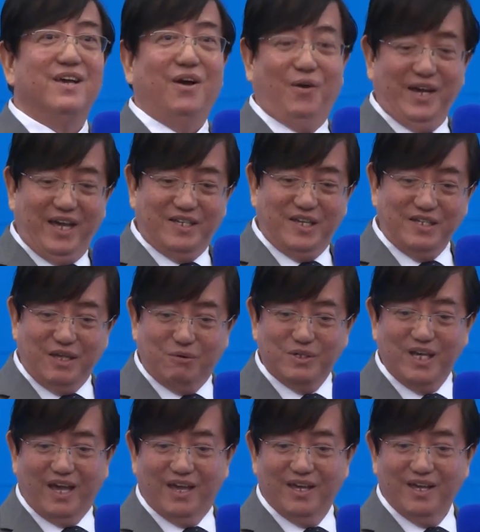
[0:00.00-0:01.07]
okay, just
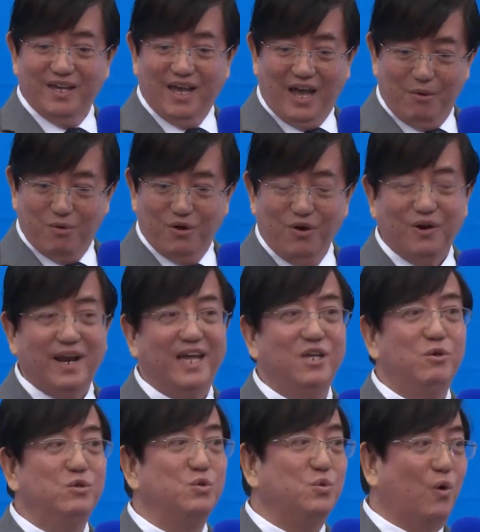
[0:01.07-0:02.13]
outside, I will not let
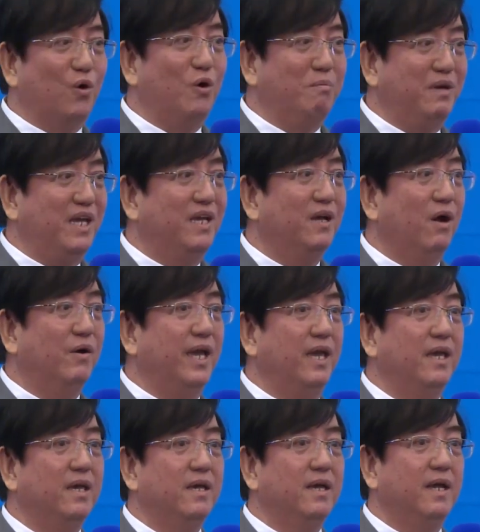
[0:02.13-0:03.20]
you swallow me. Okay?
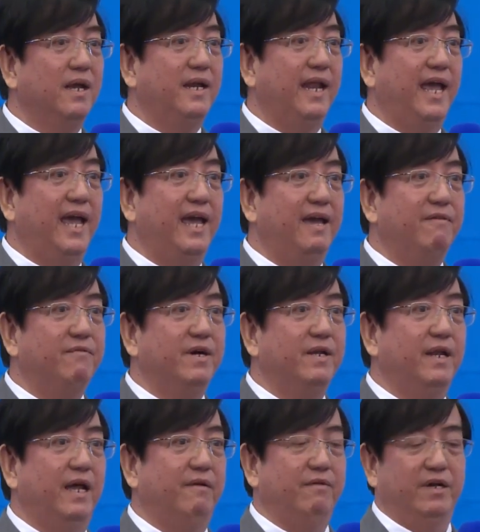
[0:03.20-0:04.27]
Never,
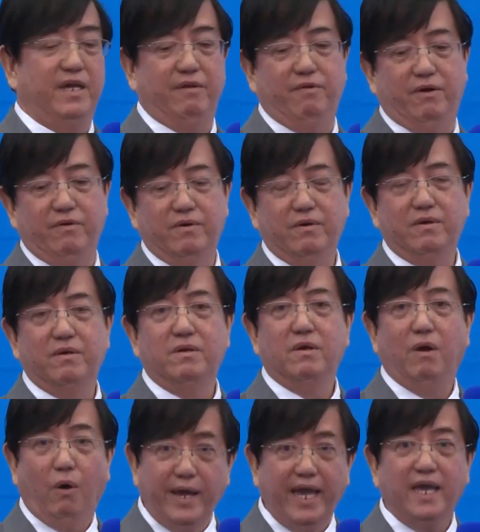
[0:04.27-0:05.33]
never give up.
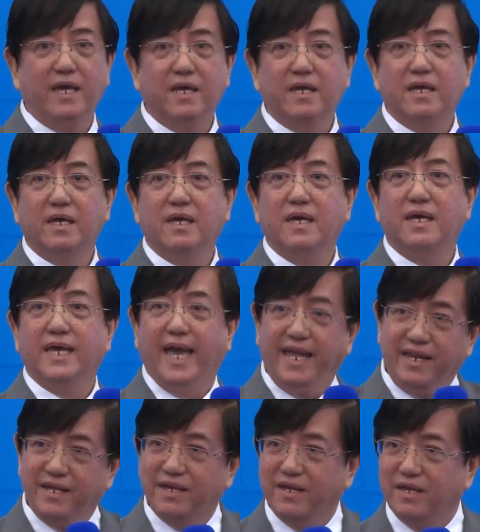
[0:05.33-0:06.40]
Okay?
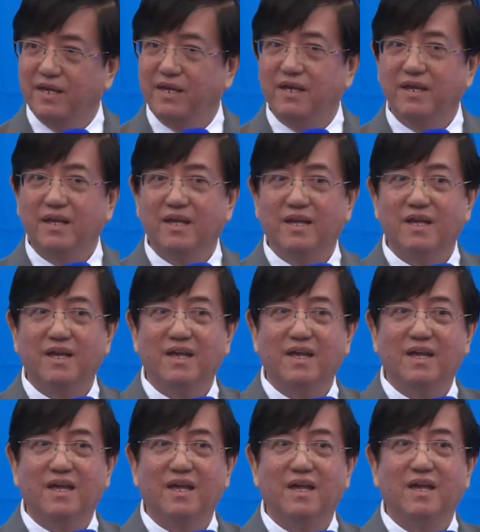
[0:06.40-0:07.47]
Can?
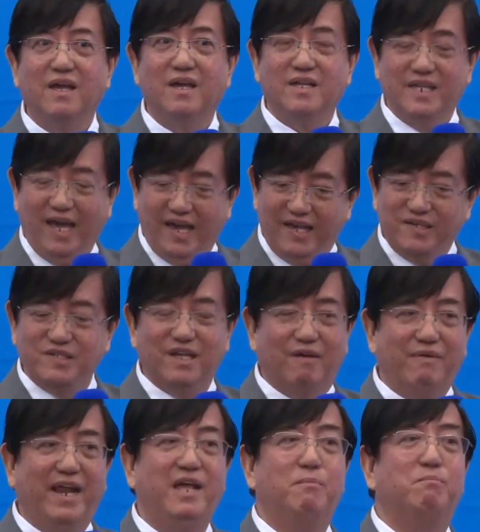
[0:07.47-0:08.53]
Yes. That is a
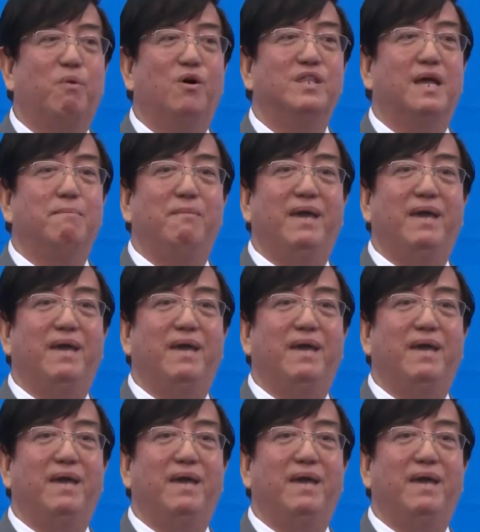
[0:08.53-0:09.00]
very important